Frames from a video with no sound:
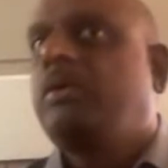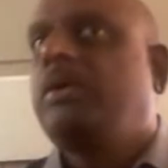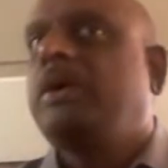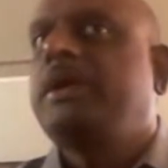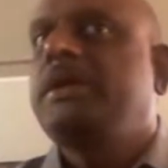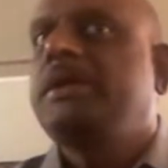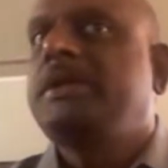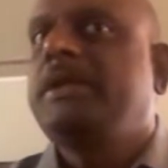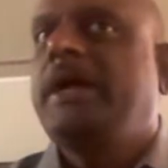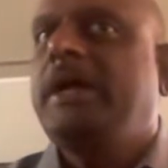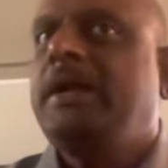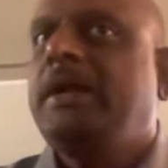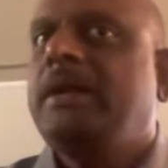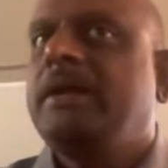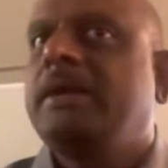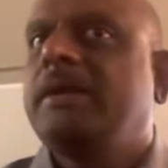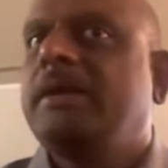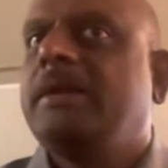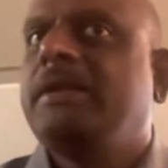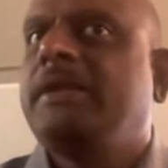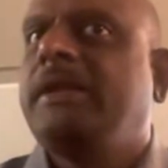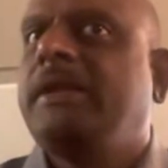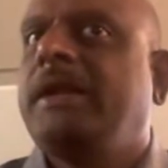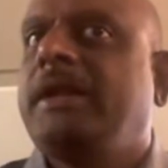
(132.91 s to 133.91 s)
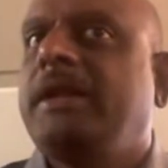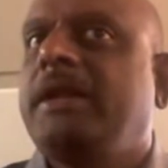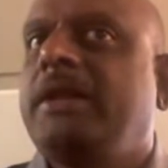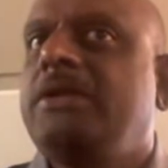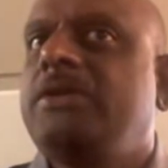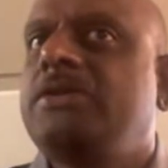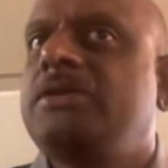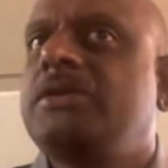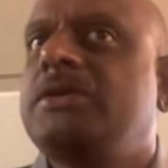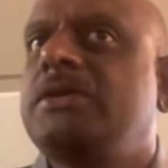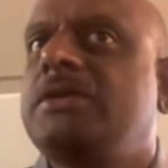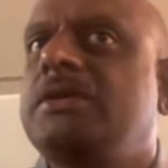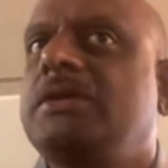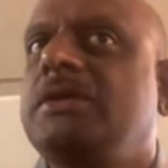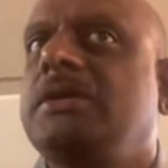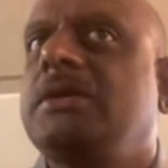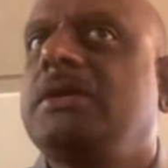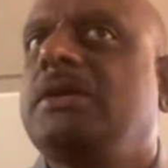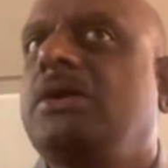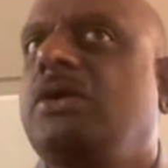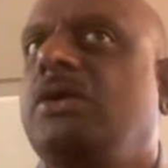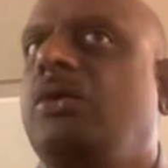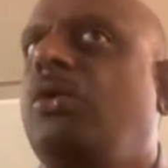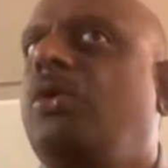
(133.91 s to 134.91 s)
What is that? That is
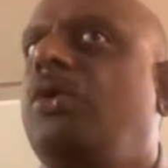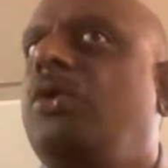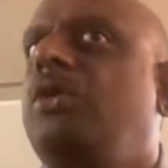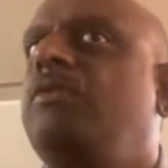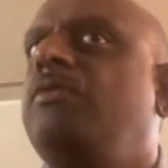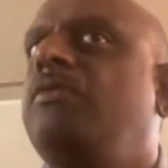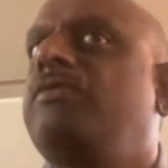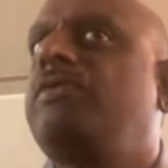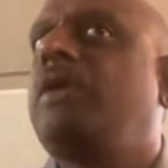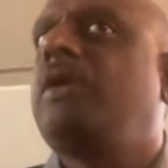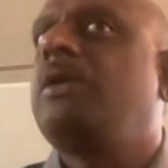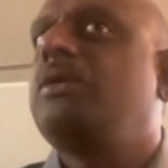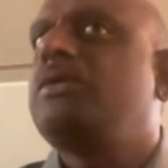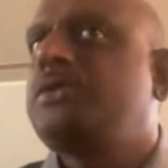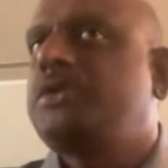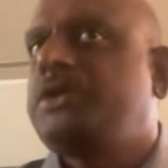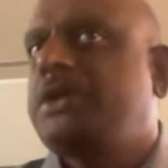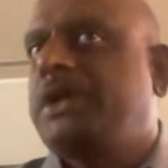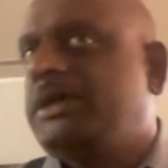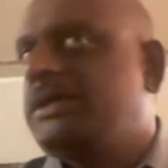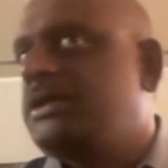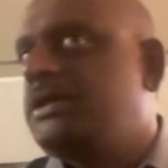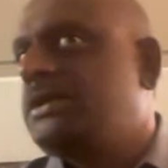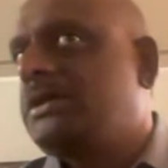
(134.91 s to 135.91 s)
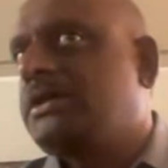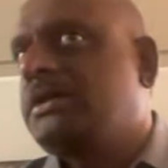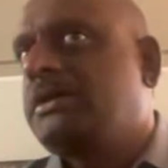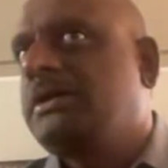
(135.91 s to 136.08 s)
called faucet.